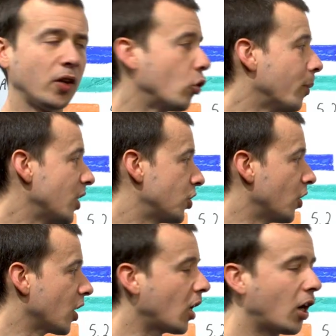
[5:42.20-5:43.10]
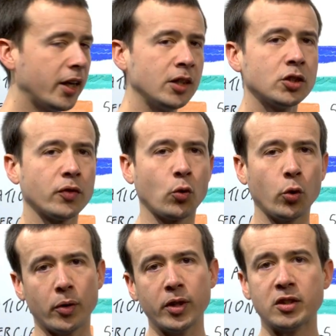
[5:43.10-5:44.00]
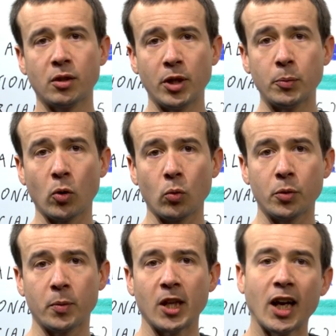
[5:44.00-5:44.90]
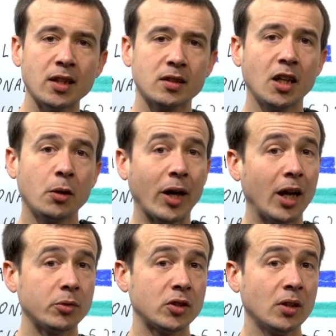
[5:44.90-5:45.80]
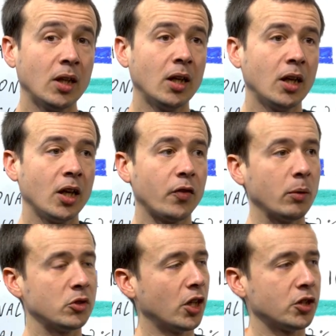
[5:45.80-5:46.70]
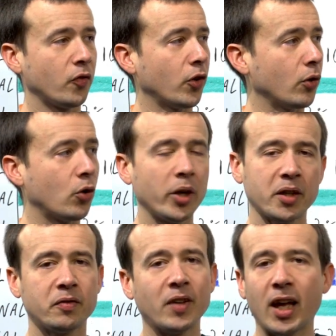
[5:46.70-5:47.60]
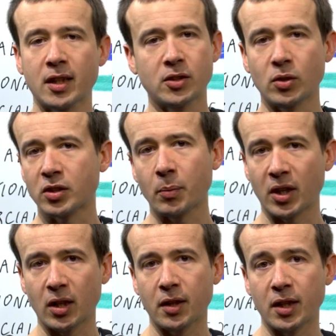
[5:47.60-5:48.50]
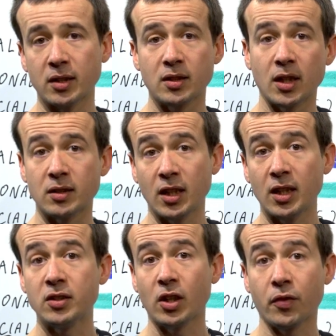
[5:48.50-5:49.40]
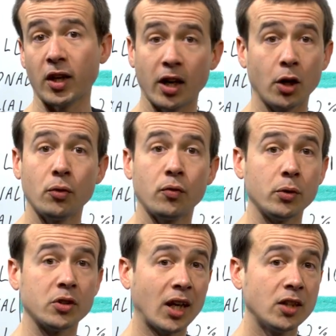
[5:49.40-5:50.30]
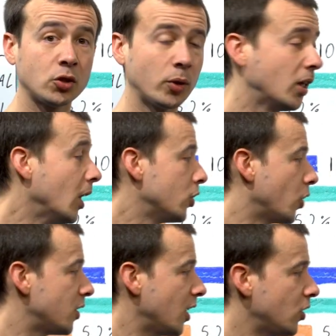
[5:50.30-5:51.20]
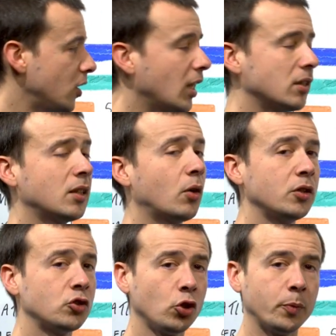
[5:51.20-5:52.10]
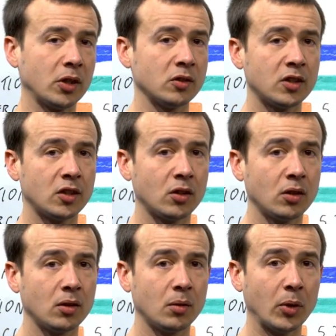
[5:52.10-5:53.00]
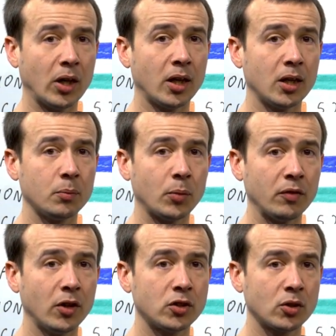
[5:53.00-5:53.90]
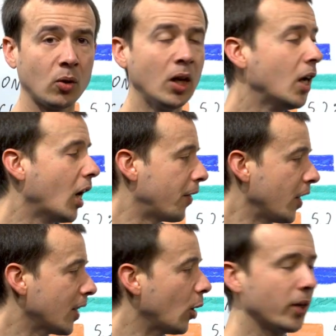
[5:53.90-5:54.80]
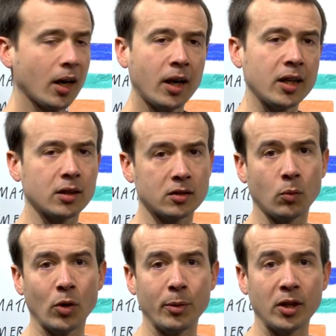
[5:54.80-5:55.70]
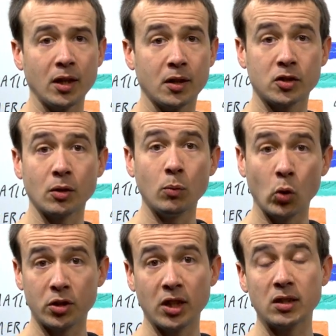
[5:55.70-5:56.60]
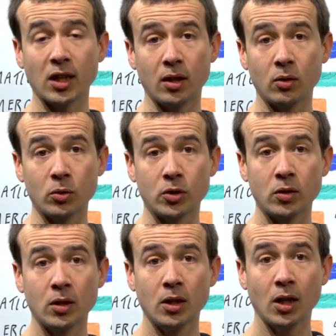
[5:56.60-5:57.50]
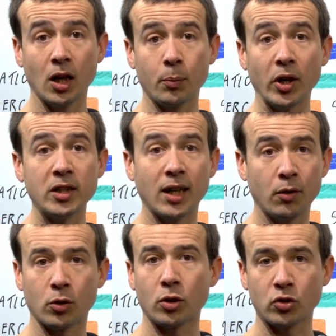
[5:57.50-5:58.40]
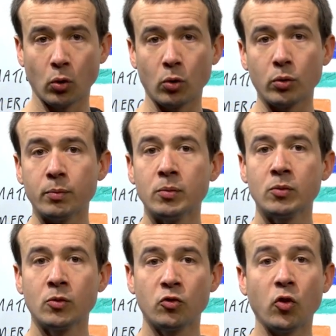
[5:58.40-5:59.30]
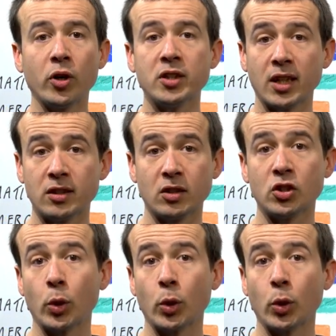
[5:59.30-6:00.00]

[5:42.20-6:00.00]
If you imagine the kinds of queries that people would be asking, perhaps if I'm searching for you know, quick facts or something like this, it's easier for the AI view to answer it. So this isn't necessarily super consistent by, by vertical. I think there'll be a link somewhere beneath some more detailed uh, breakdown across all four intents and